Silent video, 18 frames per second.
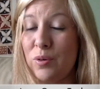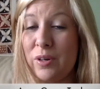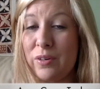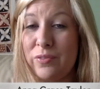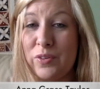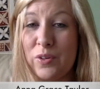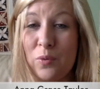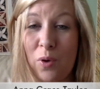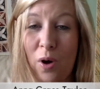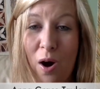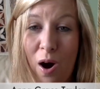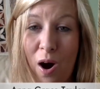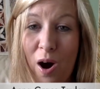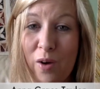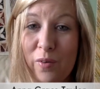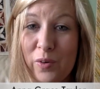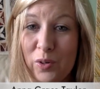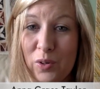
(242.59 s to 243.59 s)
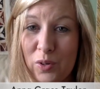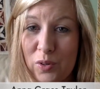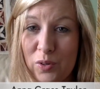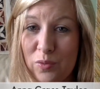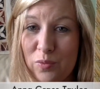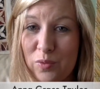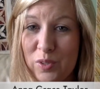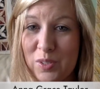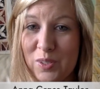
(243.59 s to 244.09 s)
if you are a good
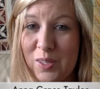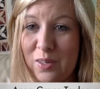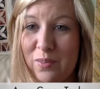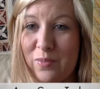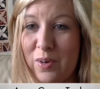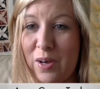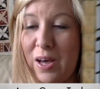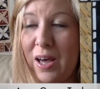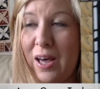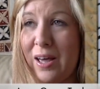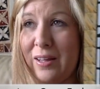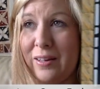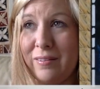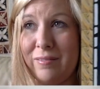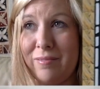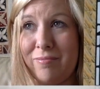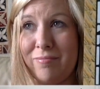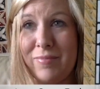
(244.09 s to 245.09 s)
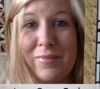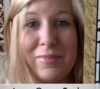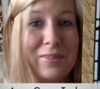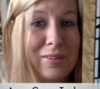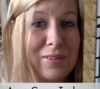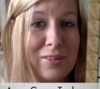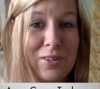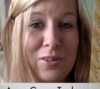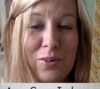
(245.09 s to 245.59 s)
receiver and
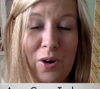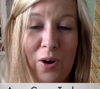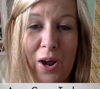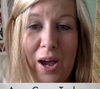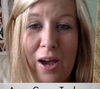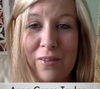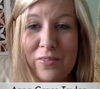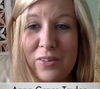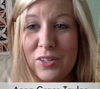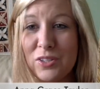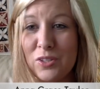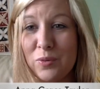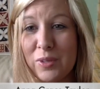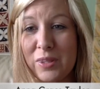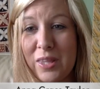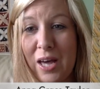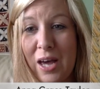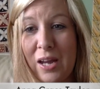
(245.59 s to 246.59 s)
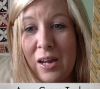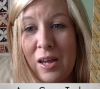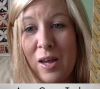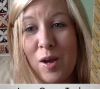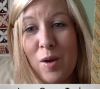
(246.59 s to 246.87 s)
you don't have issue with that,